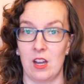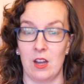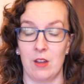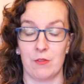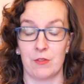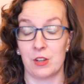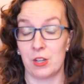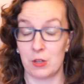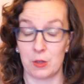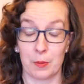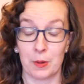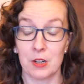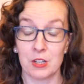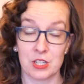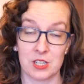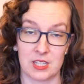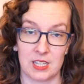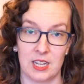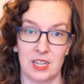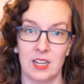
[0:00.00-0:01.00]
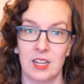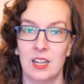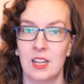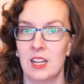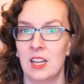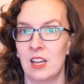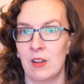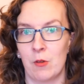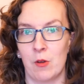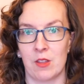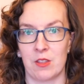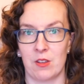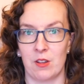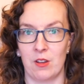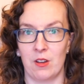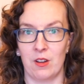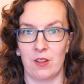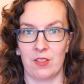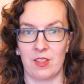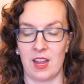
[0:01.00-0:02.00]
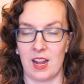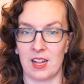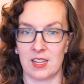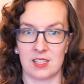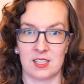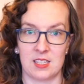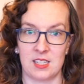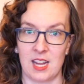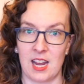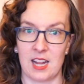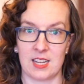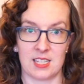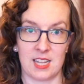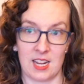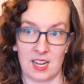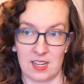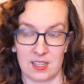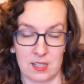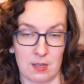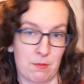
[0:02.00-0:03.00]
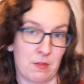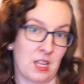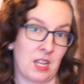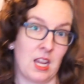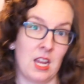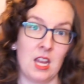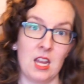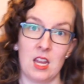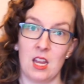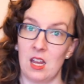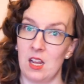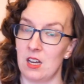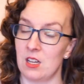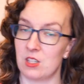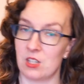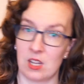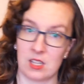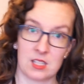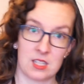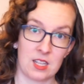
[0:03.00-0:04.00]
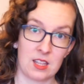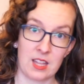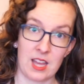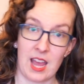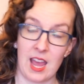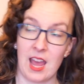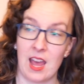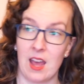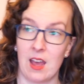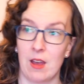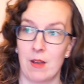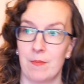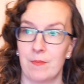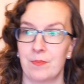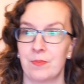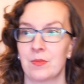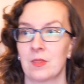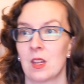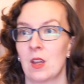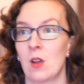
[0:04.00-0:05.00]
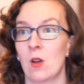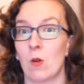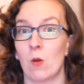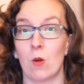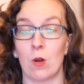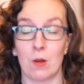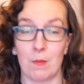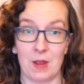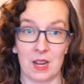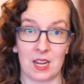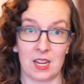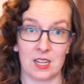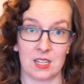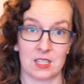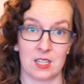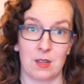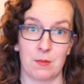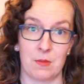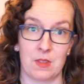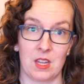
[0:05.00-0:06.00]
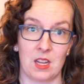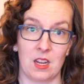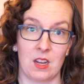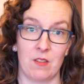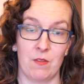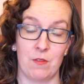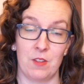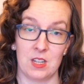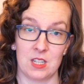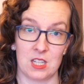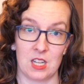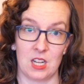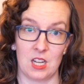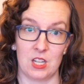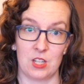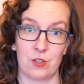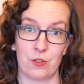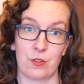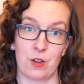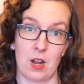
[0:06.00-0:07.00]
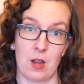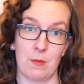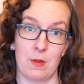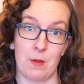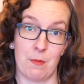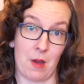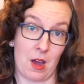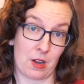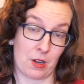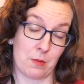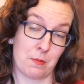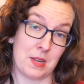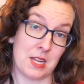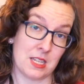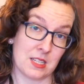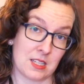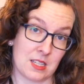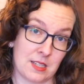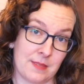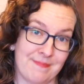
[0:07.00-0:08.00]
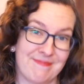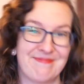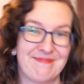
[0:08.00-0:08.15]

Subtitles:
you to purchase it. Whether that's, yeah, taking something in, adjusting the hem, or making something vintage from a modern piece.